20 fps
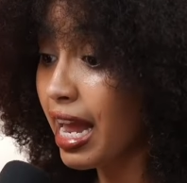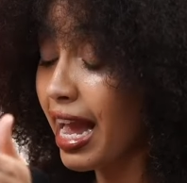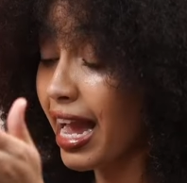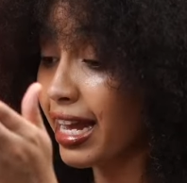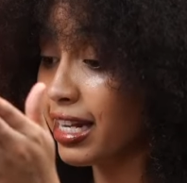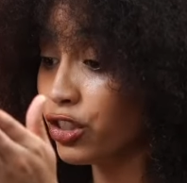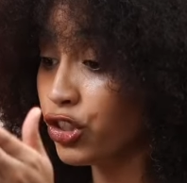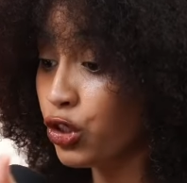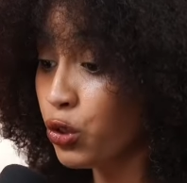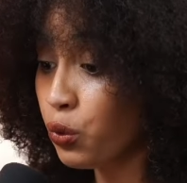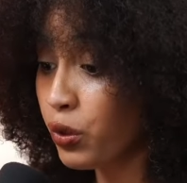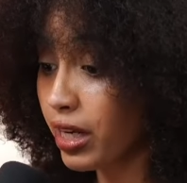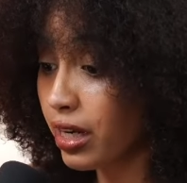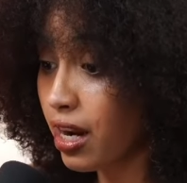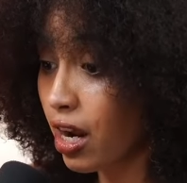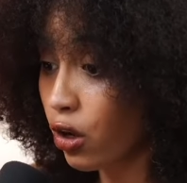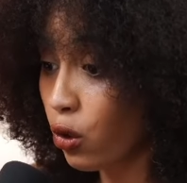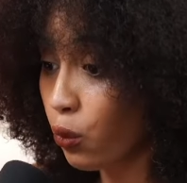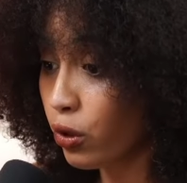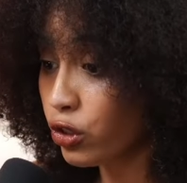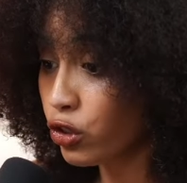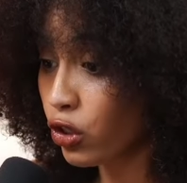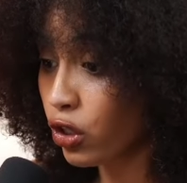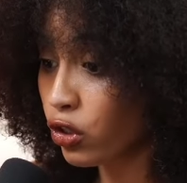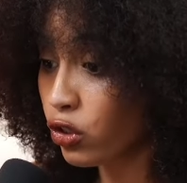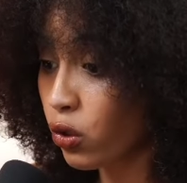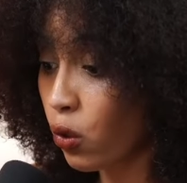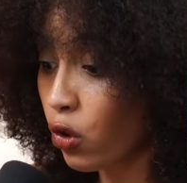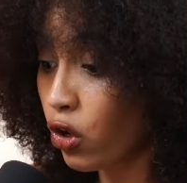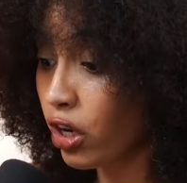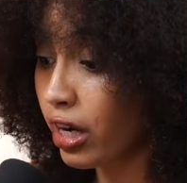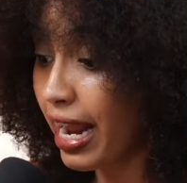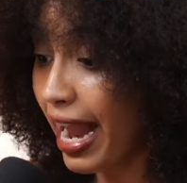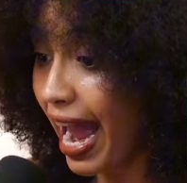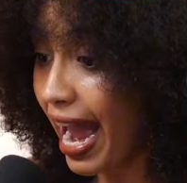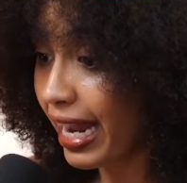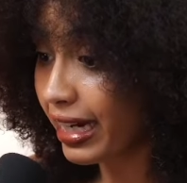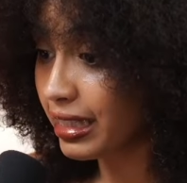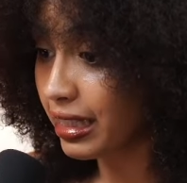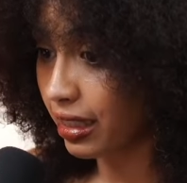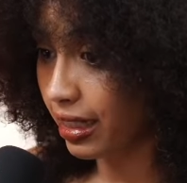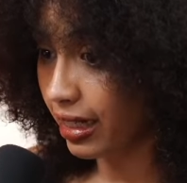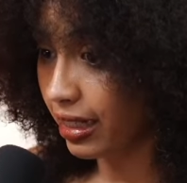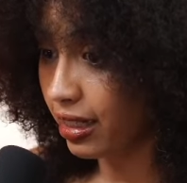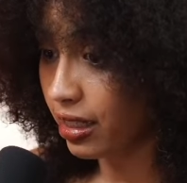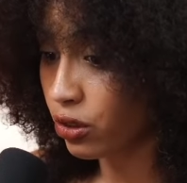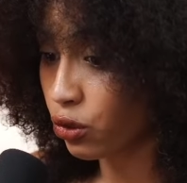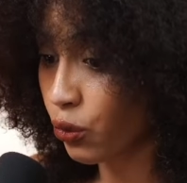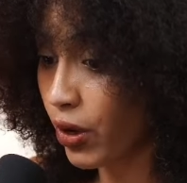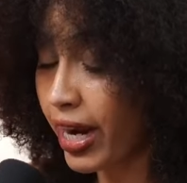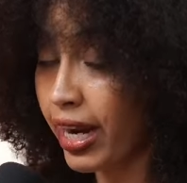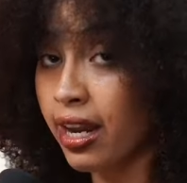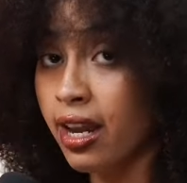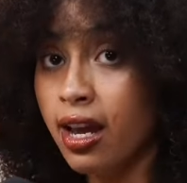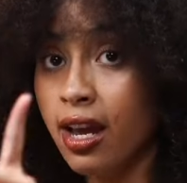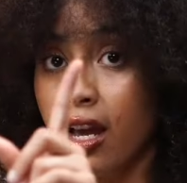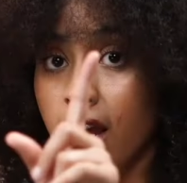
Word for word: As you cannot go into your adulthood acting like this, right?